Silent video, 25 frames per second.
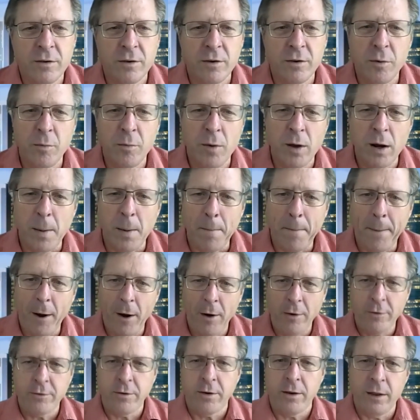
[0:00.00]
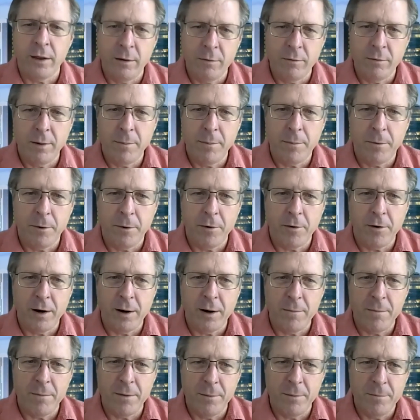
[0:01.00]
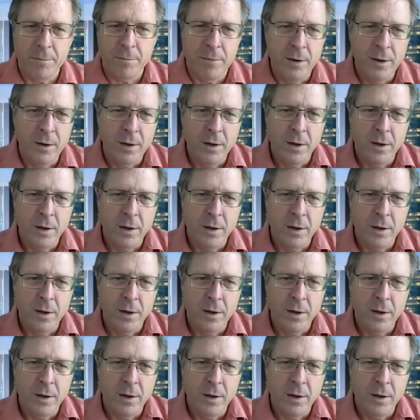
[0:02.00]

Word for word: So you want to partially reprogram them.